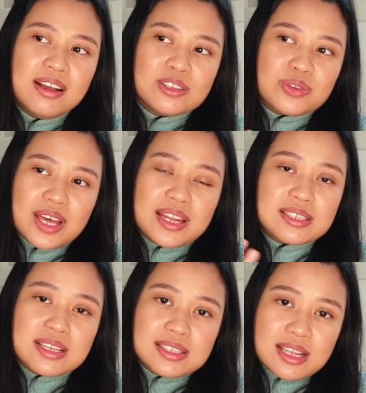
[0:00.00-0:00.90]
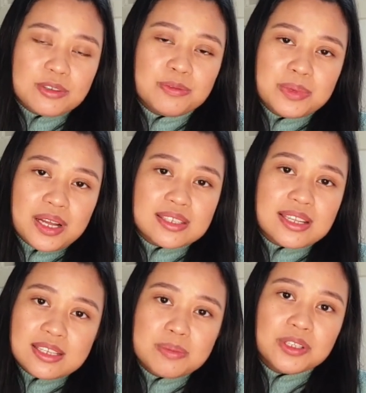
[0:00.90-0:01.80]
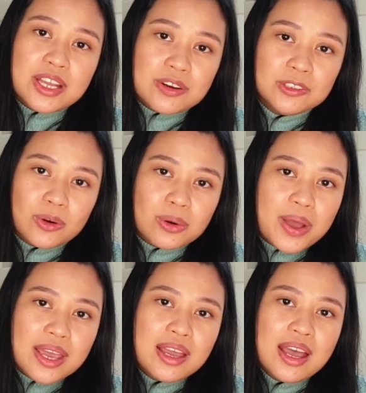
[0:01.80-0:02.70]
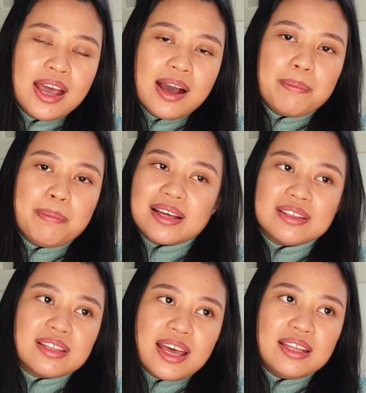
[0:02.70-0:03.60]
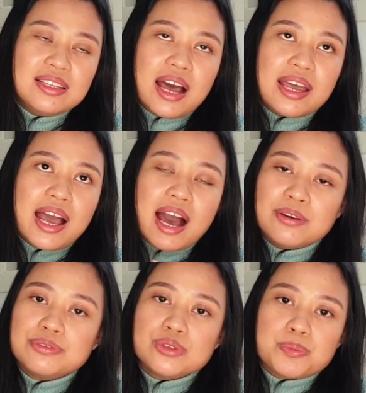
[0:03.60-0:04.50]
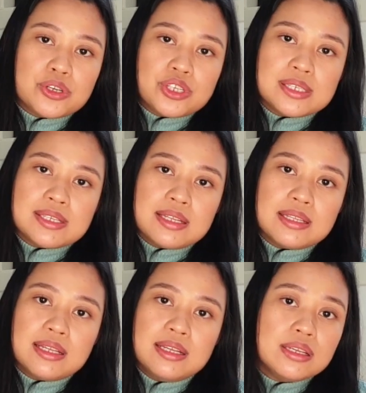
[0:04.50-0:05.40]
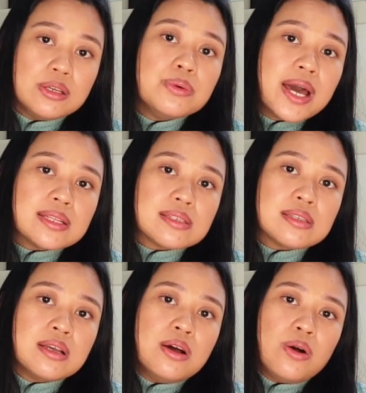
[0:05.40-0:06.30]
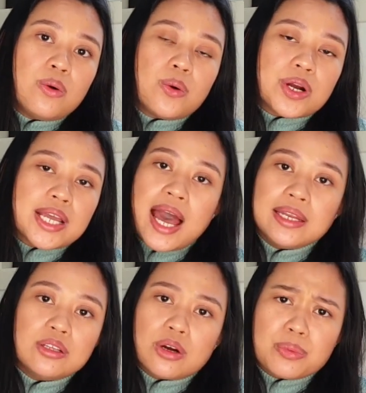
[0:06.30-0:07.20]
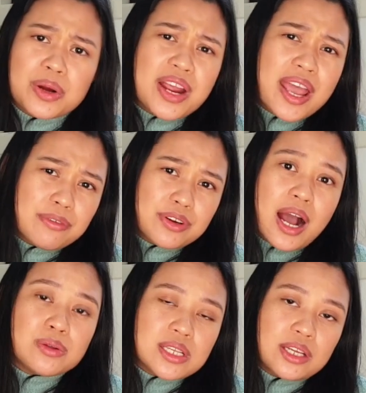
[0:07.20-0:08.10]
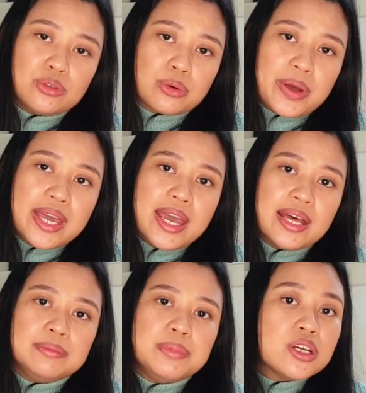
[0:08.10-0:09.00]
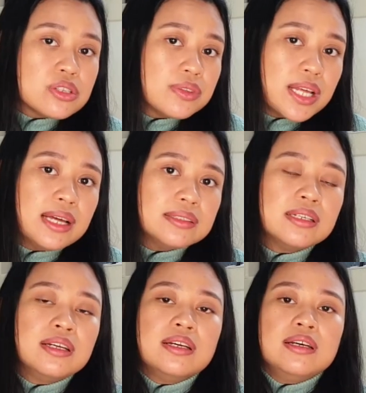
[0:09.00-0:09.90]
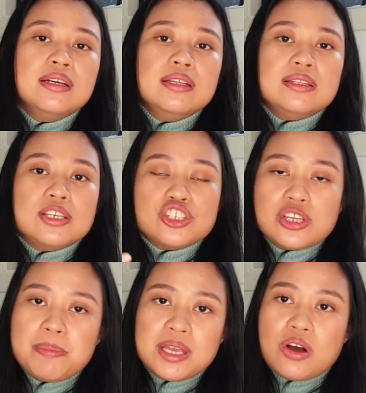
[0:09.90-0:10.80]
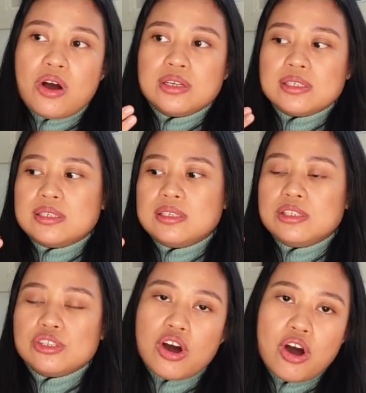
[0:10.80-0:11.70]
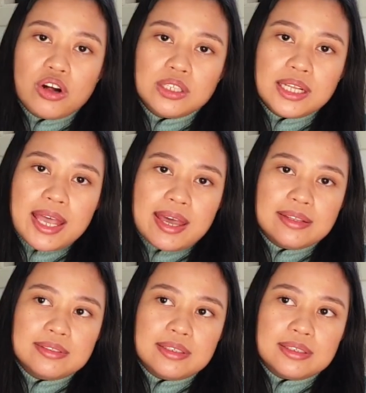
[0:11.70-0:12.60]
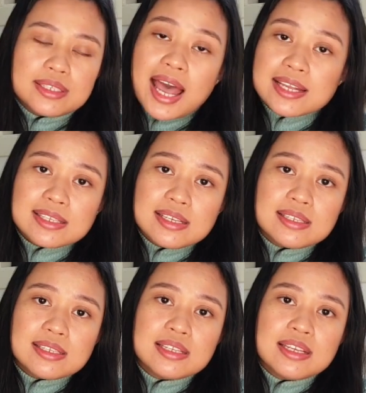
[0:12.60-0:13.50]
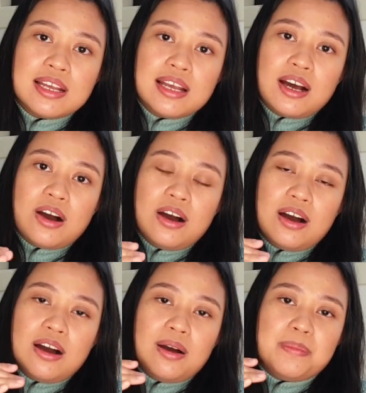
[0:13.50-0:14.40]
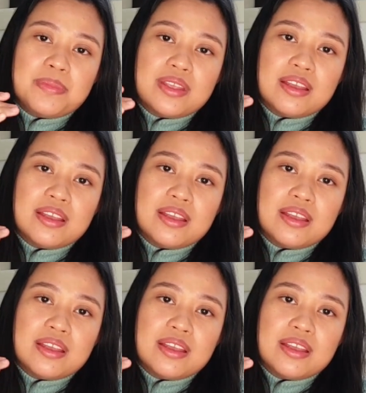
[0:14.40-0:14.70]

so that it's accessible here in Norway. Back then, I have to purchase it in the US or Canada or wherever outside Norway, and because of that, the shipping cost, the toll, and the taxes, um,